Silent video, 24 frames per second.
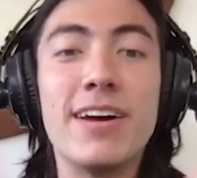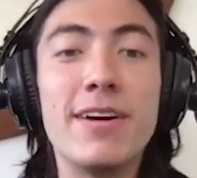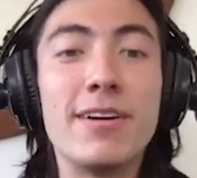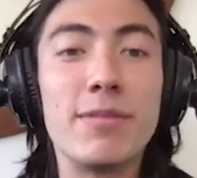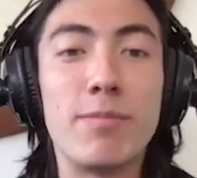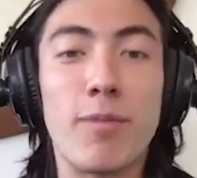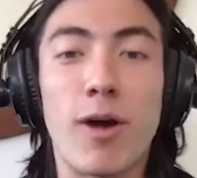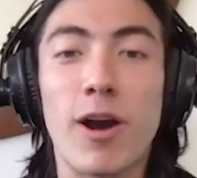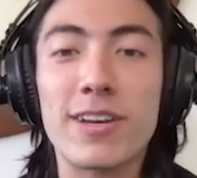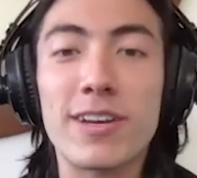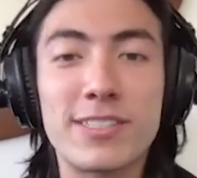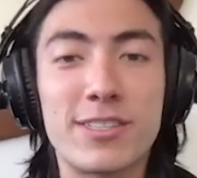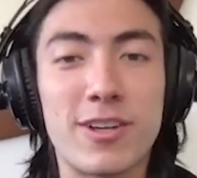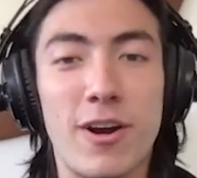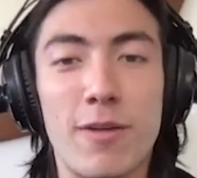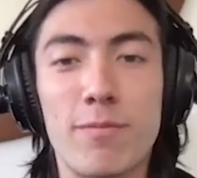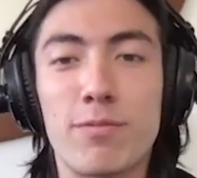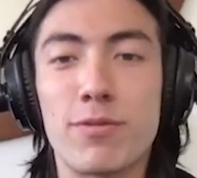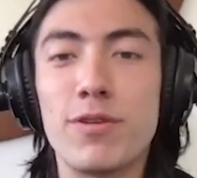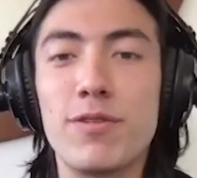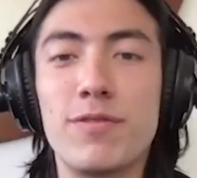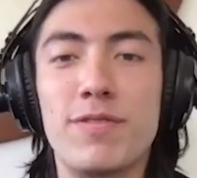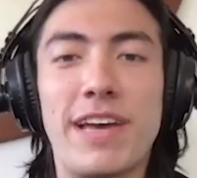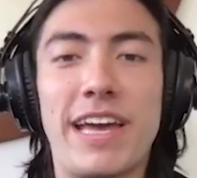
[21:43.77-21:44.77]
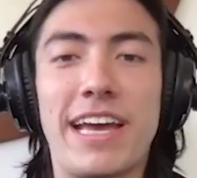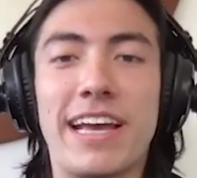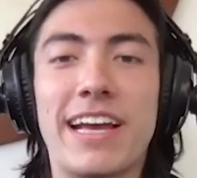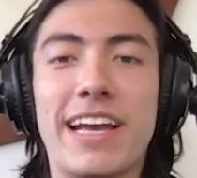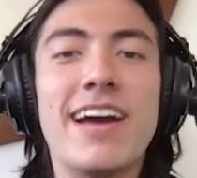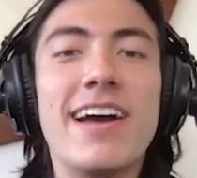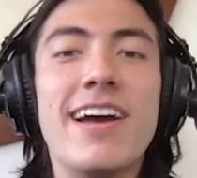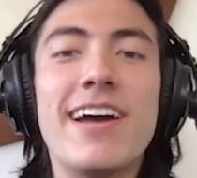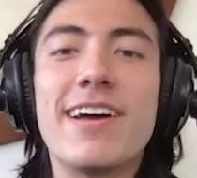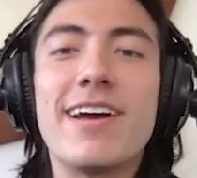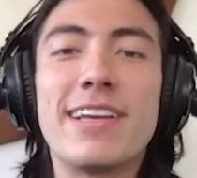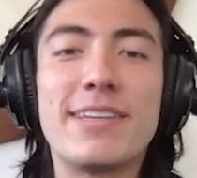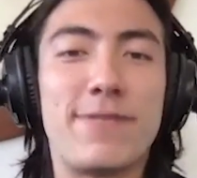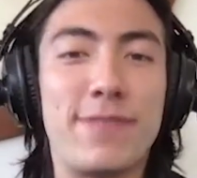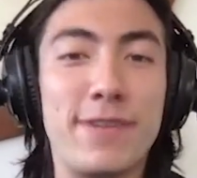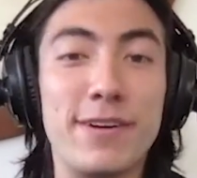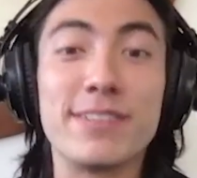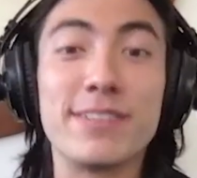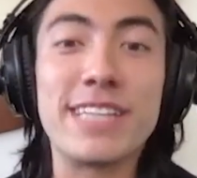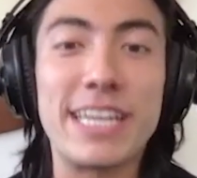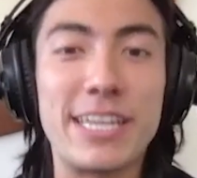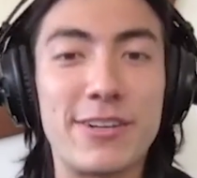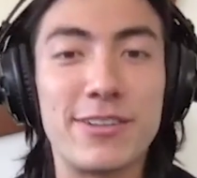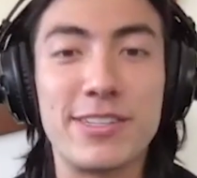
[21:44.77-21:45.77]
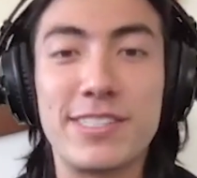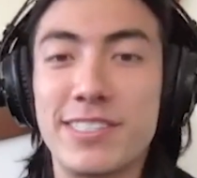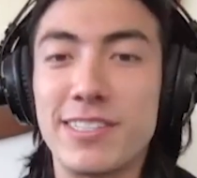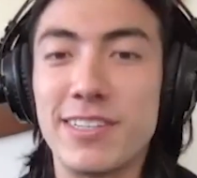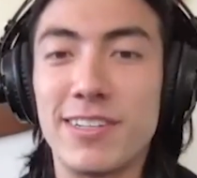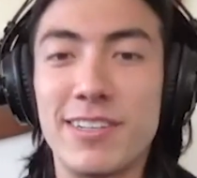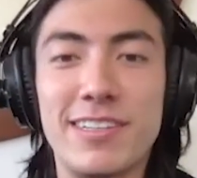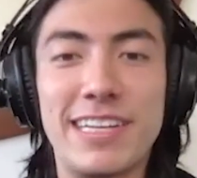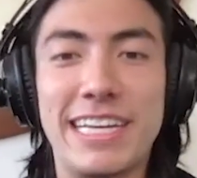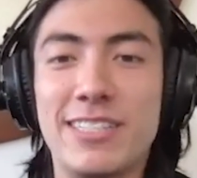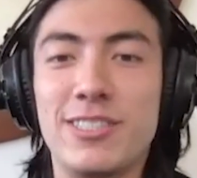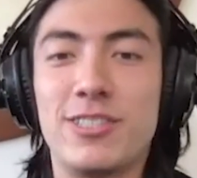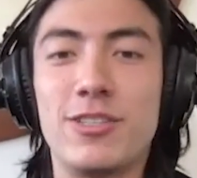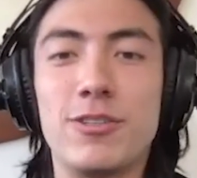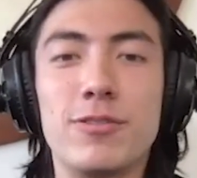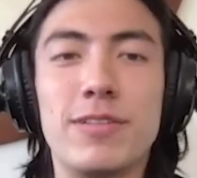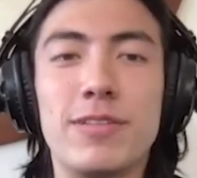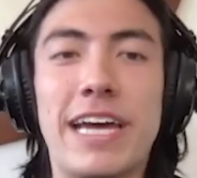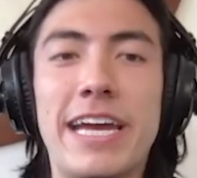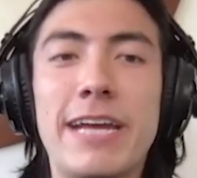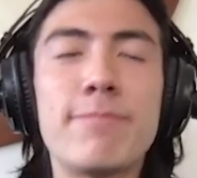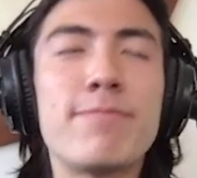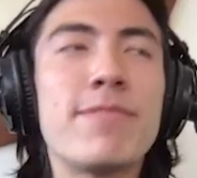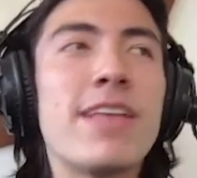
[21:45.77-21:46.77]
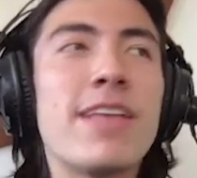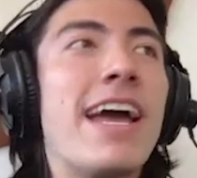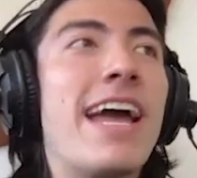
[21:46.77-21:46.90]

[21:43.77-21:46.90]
Markets are improving. It feels like you're still in too late.